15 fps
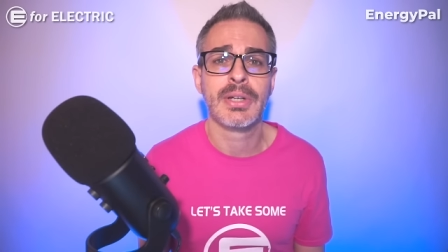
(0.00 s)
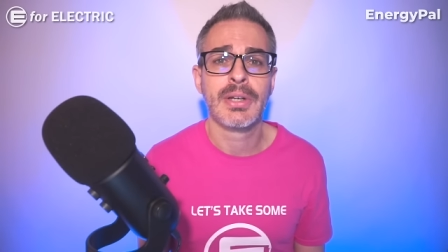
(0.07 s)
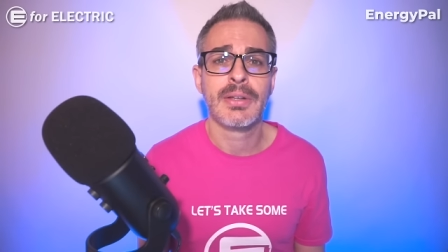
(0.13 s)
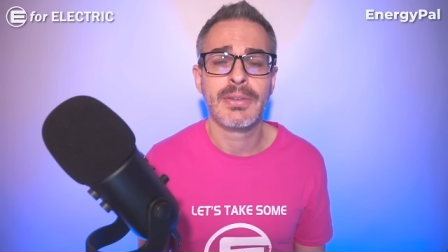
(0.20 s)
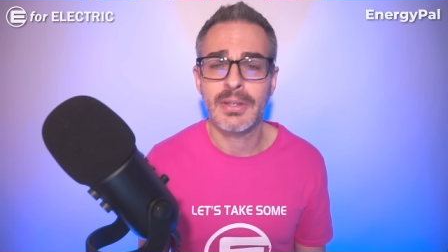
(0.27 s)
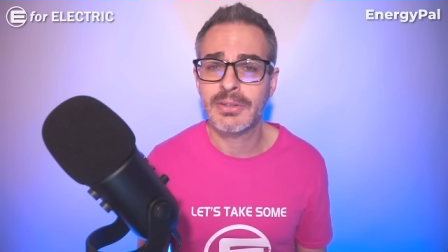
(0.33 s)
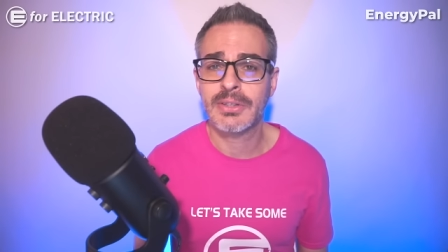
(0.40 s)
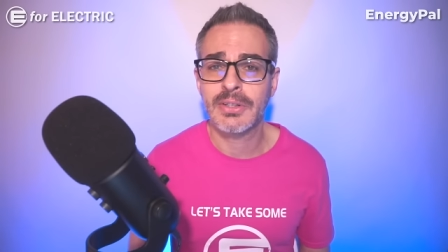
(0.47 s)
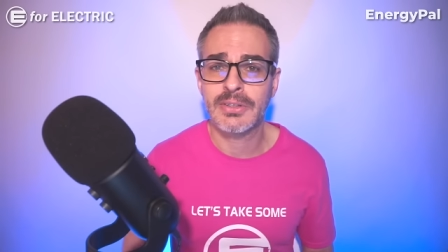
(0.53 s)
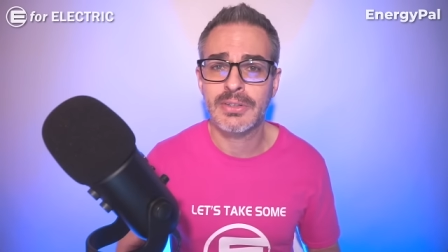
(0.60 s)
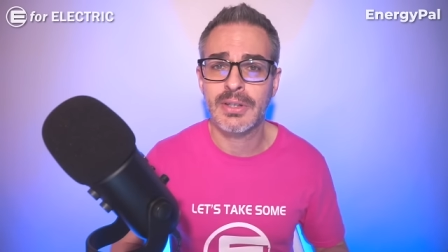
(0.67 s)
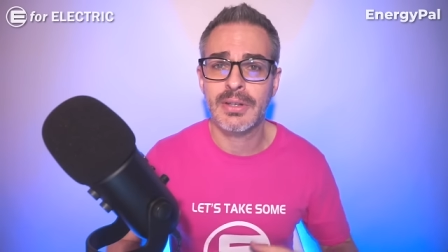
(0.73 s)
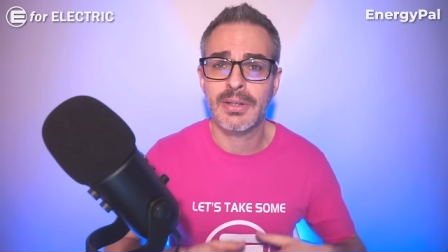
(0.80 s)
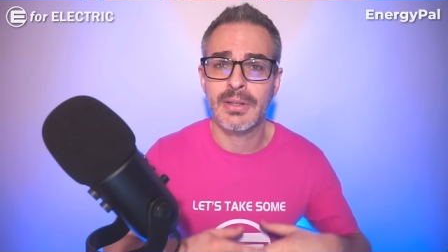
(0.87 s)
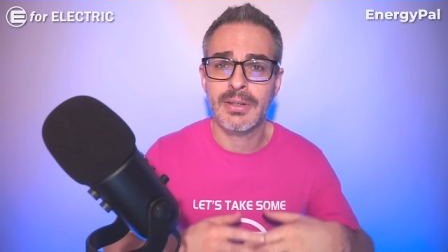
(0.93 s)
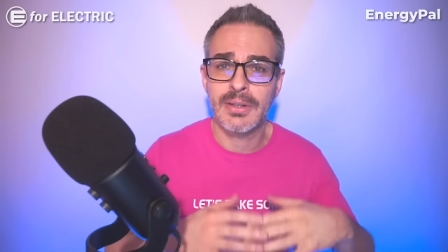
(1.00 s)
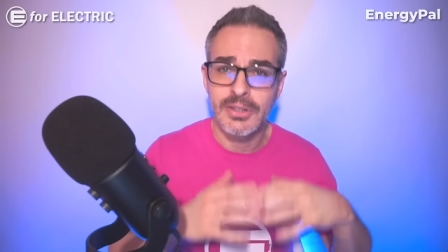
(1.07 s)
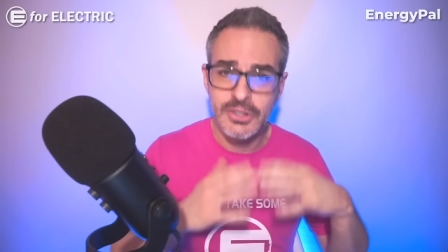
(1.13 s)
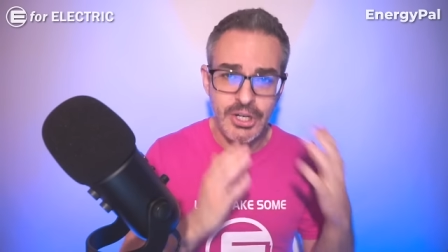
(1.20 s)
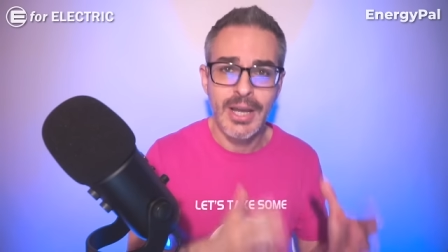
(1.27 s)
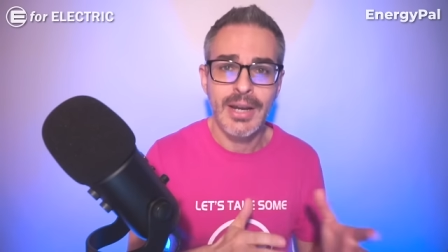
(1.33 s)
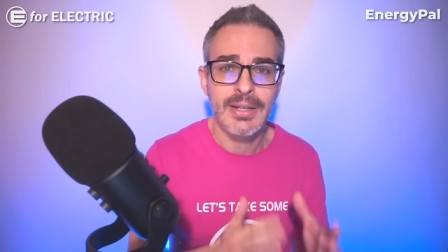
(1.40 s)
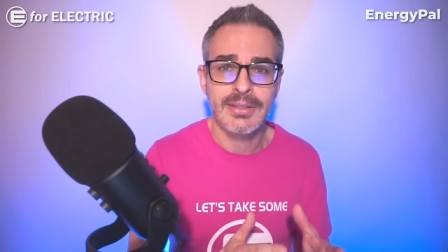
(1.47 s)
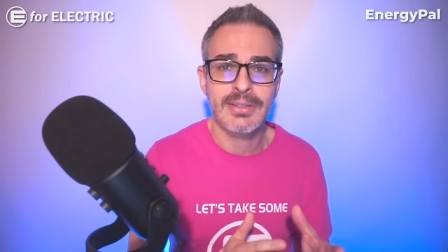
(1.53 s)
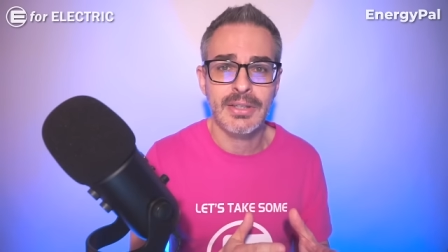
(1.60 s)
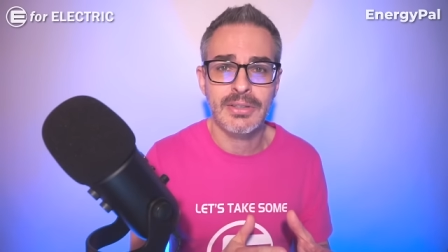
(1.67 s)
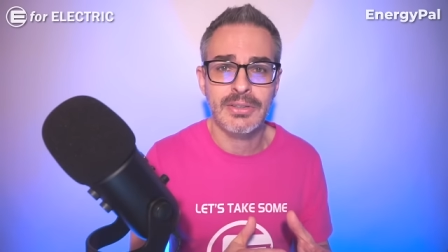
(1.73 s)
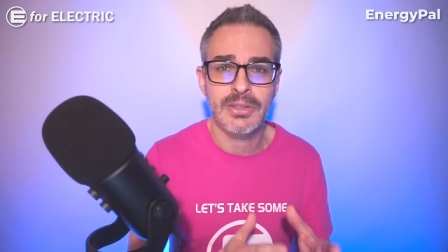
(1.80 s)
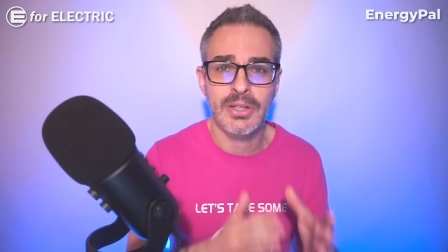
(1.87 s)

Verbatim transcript: This is uh, the Genesis